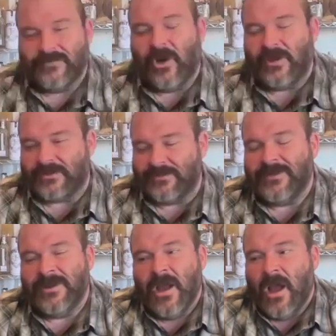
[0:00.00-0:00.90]
Awesome.
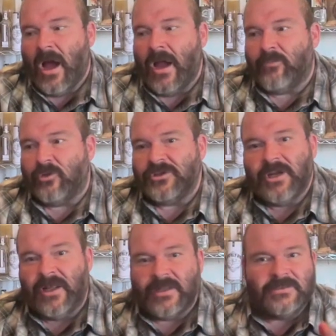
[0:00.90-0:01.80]
I
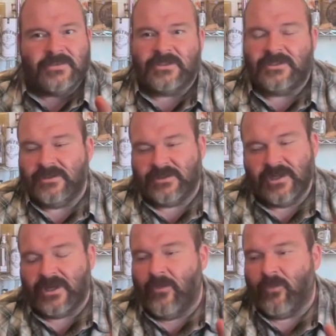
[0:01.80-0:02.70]
appreciate it. And
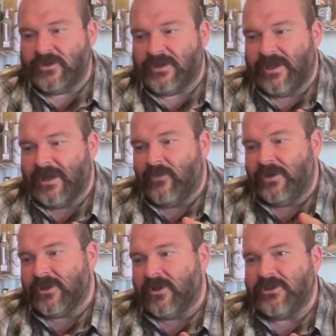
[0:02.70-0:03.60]
stick on 1 second. I
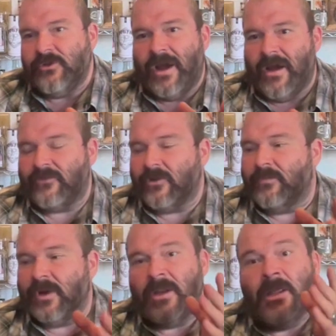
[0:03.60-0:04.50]
want to talk to you after,
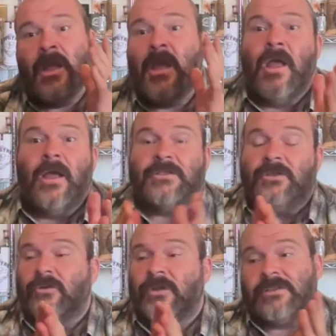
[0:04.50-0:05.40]
but
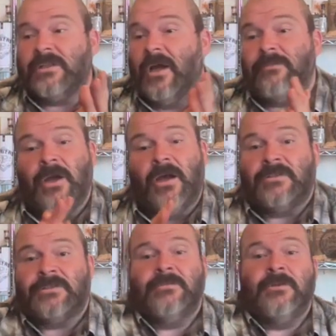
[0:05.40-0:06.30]
until next time,
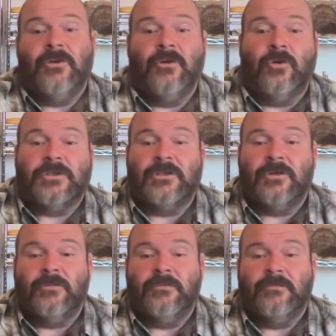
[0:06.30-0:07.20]
guys, you know what to
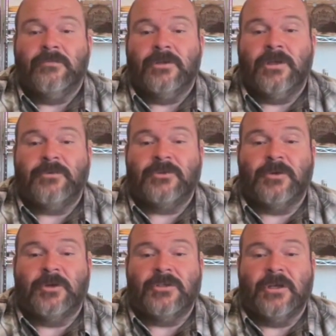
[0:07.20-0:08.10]
do. Keep your
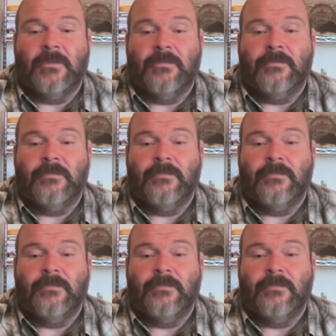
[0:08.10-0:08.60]
spirits up.